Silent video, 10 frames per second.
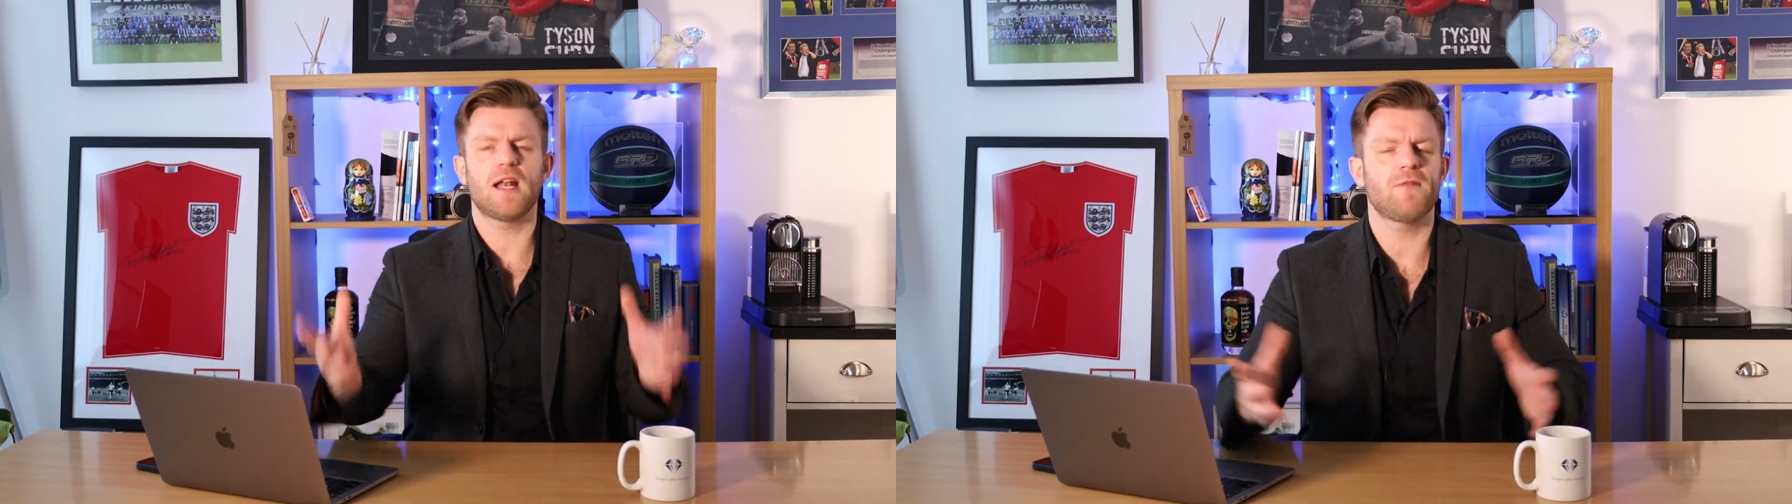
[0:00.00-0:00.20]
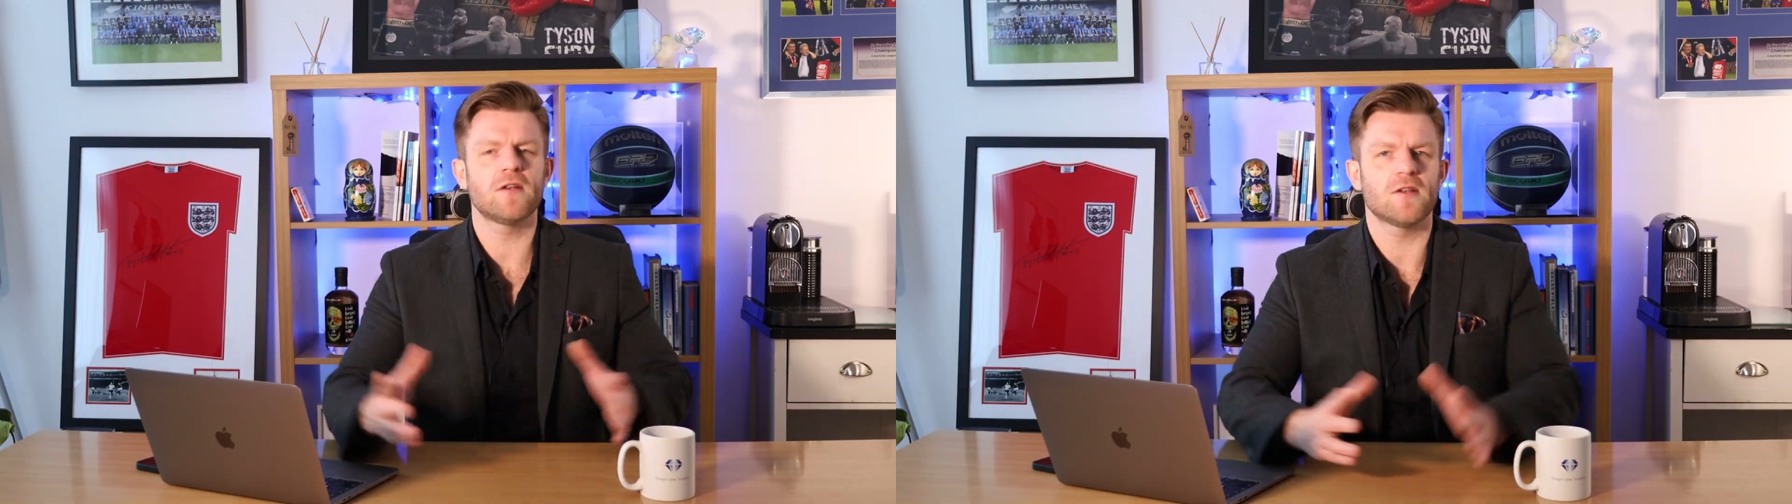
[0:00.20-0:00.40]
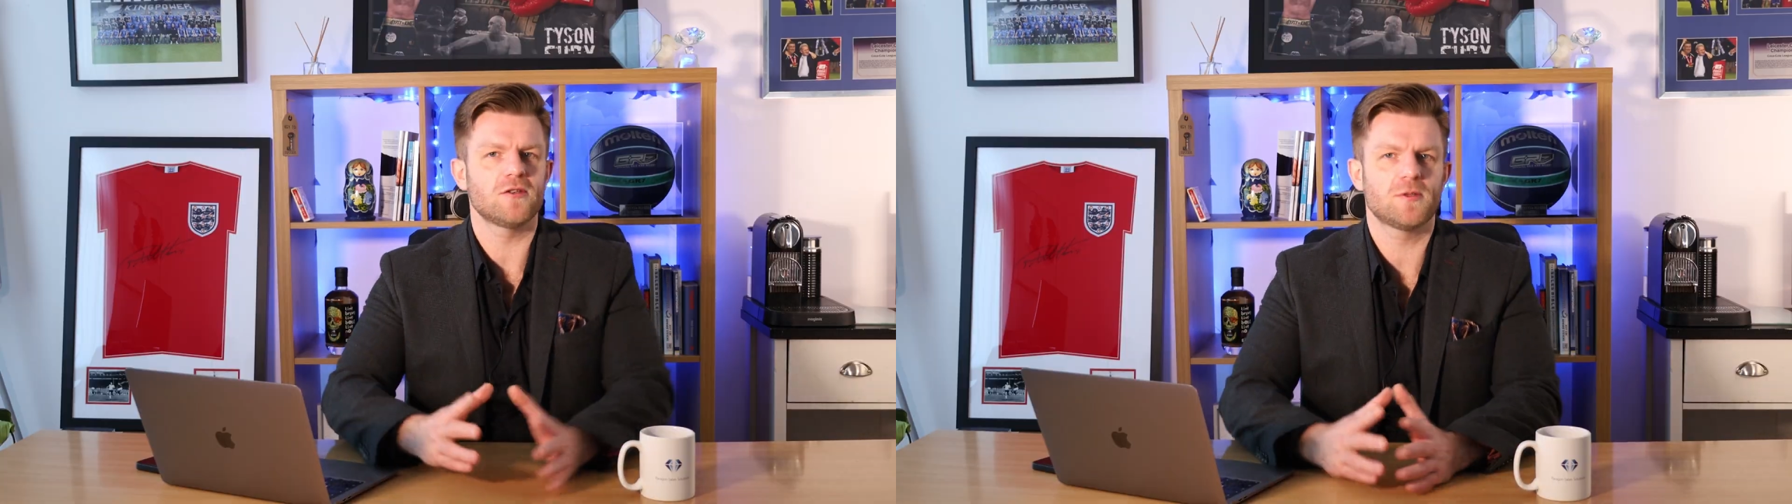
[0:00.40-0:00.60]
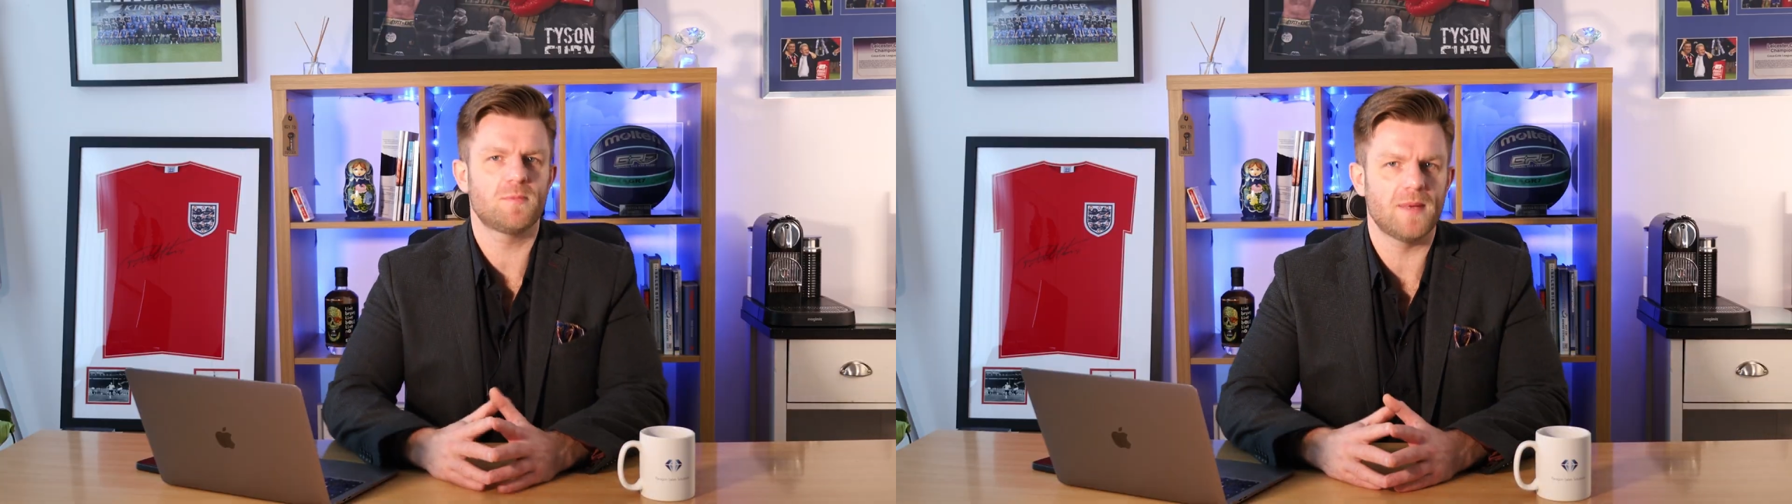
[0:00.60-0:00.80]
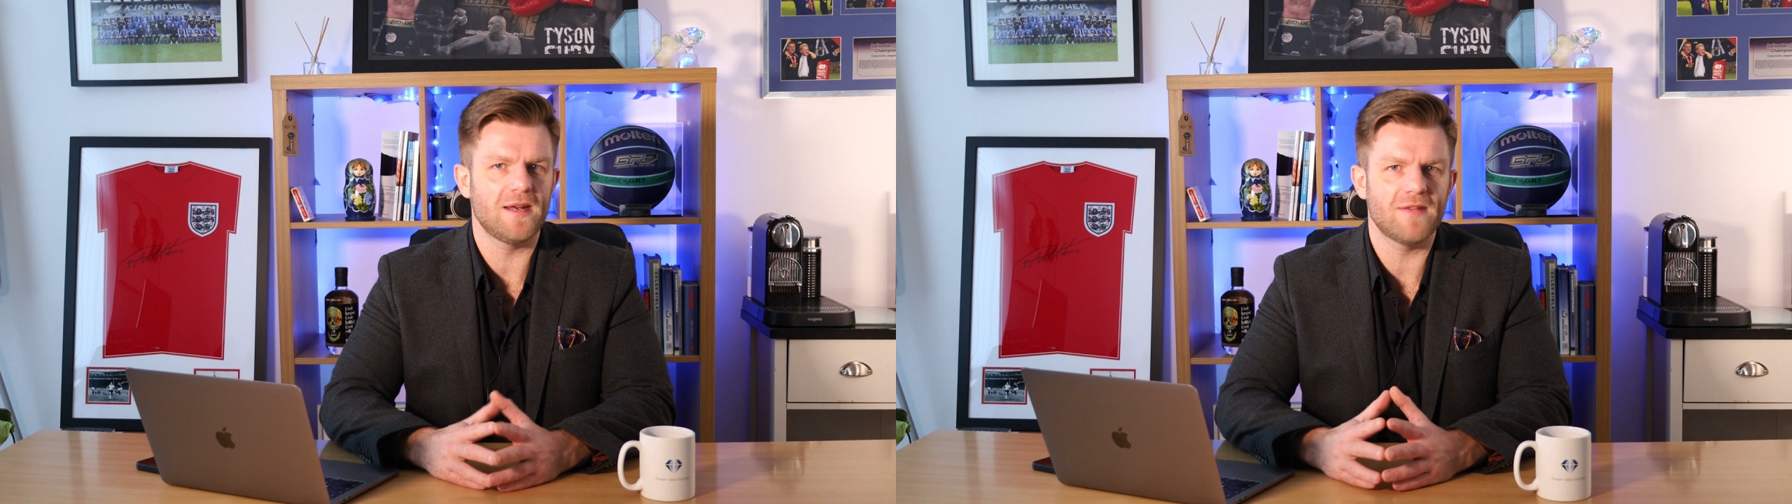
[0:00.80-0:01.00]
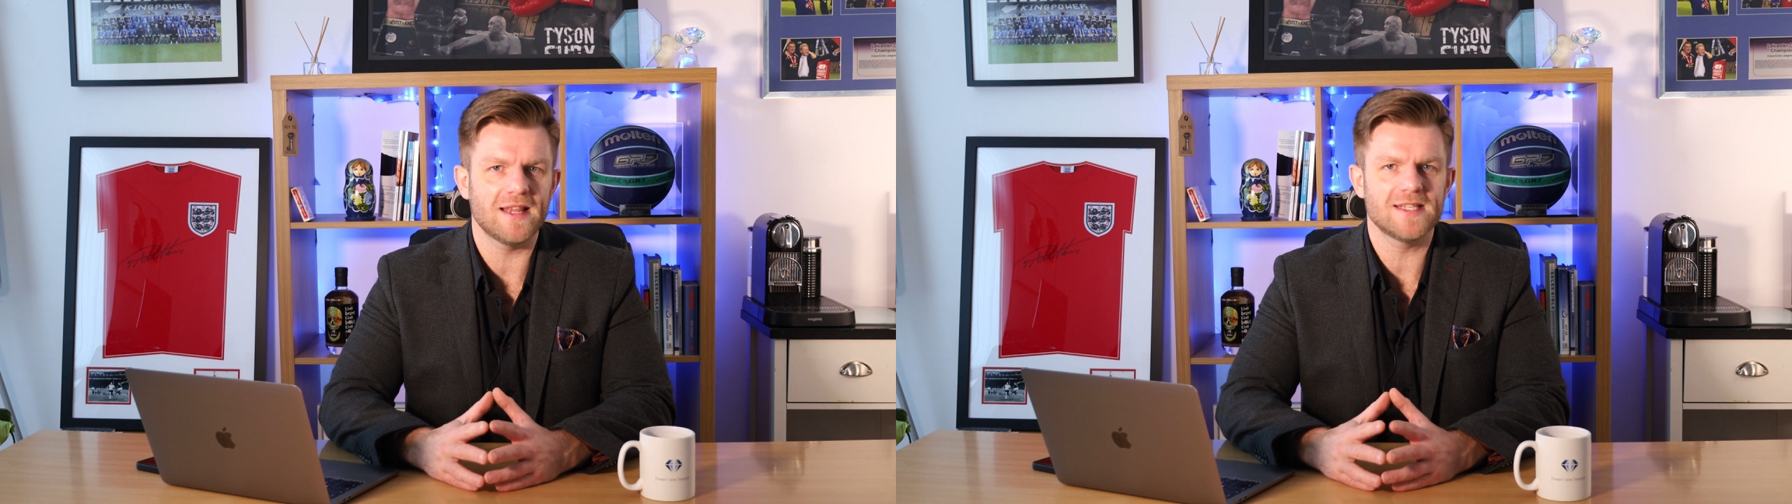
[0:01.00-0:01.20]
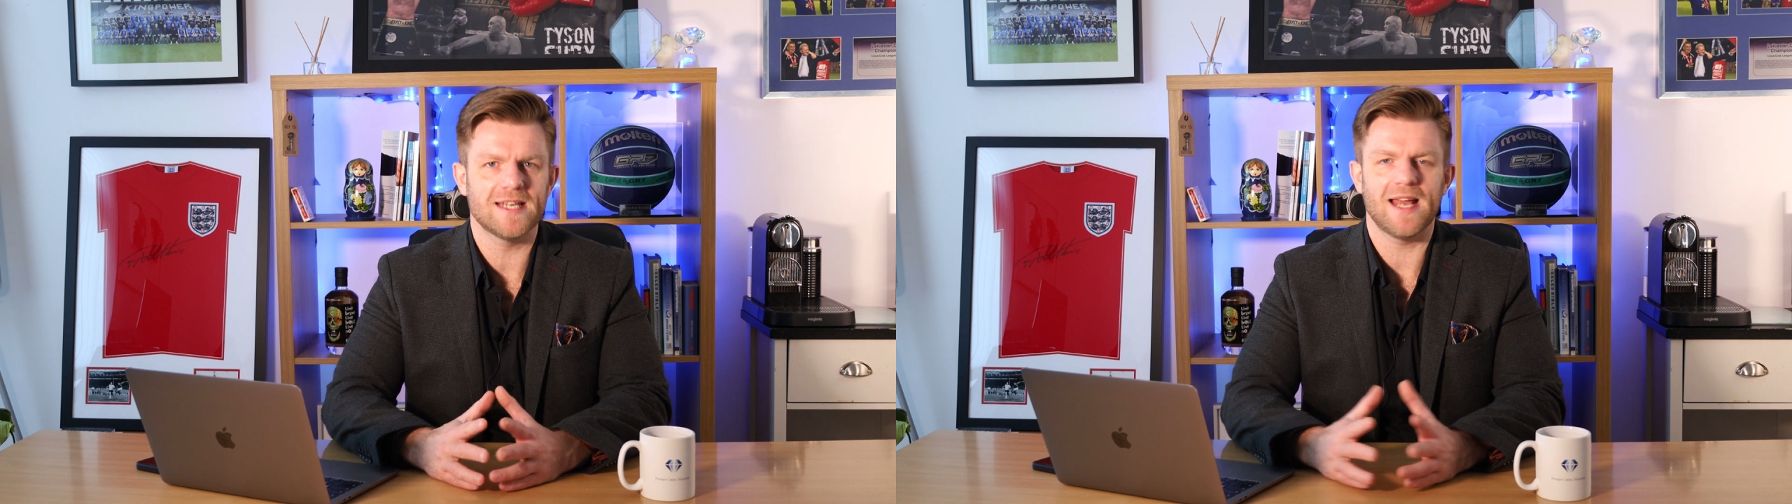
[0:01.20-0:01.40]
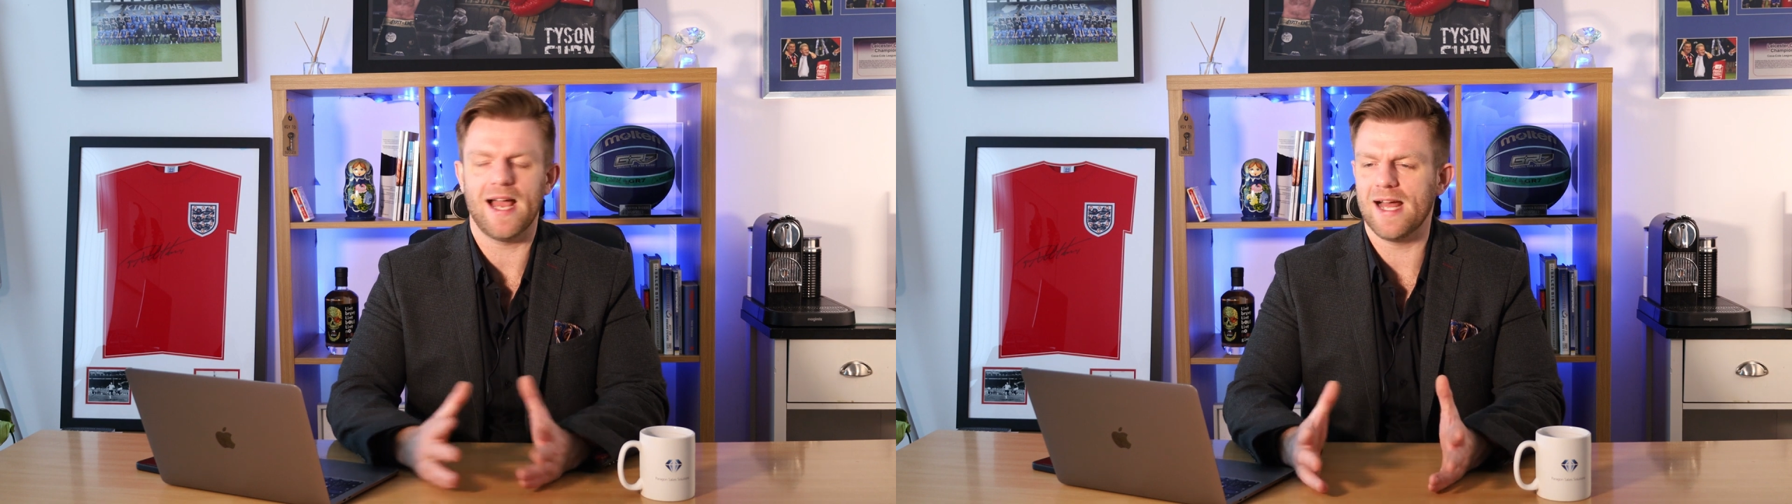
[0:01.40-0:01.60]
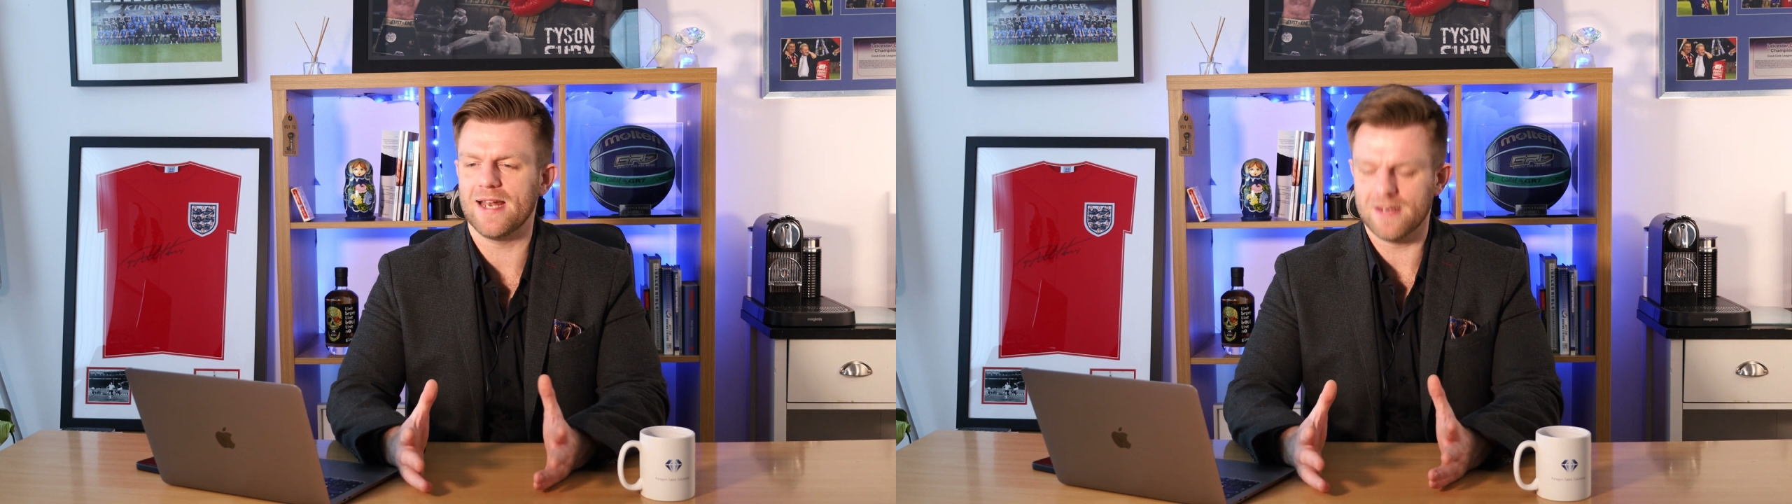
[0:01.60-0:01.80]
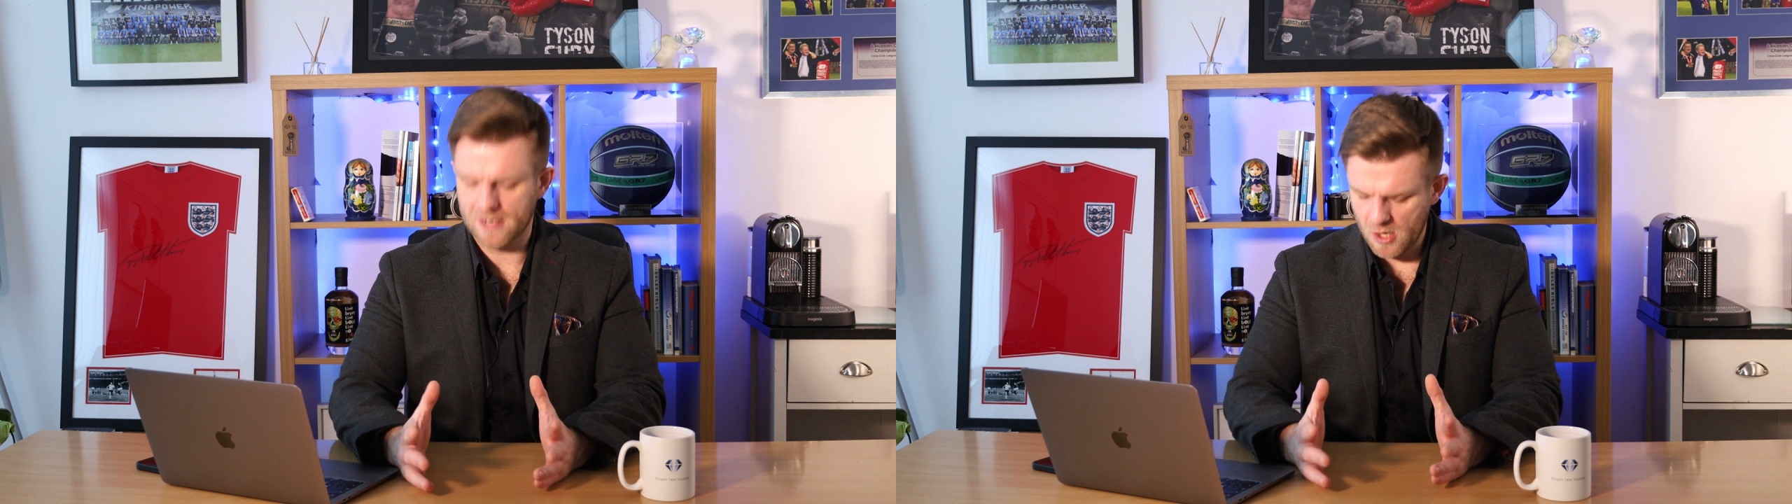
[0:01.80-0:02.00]
telephone's not just been invented
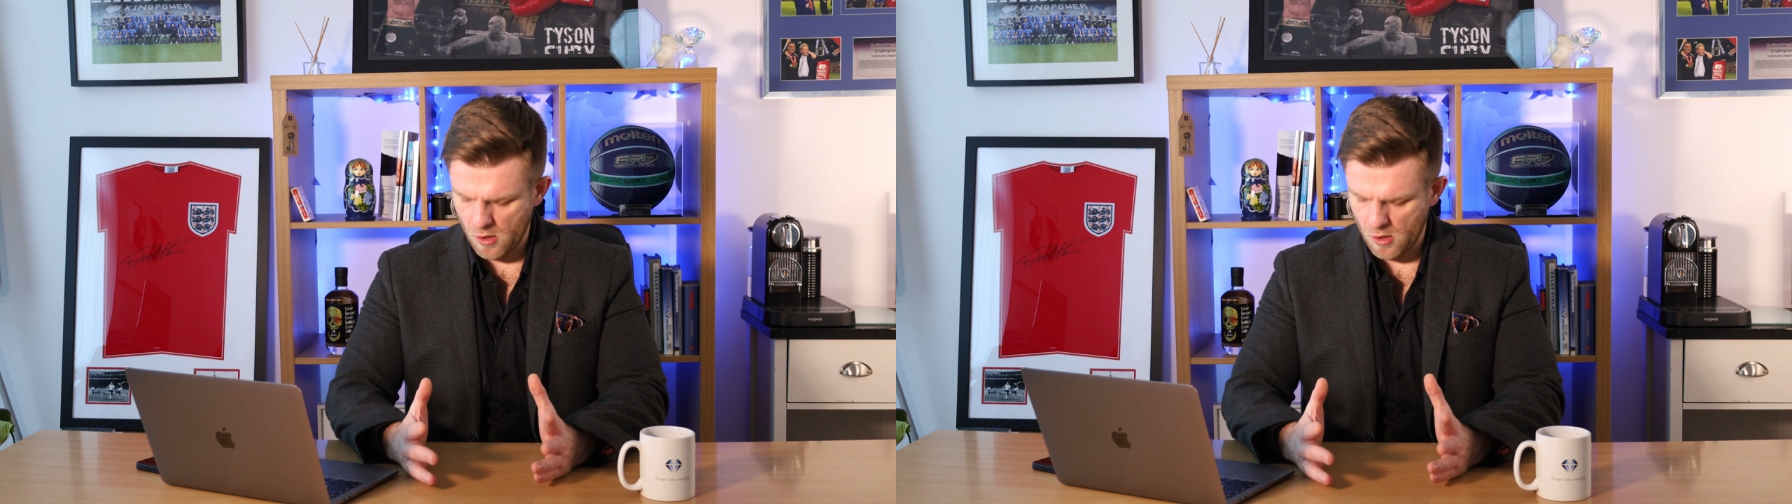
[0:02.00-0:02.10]
and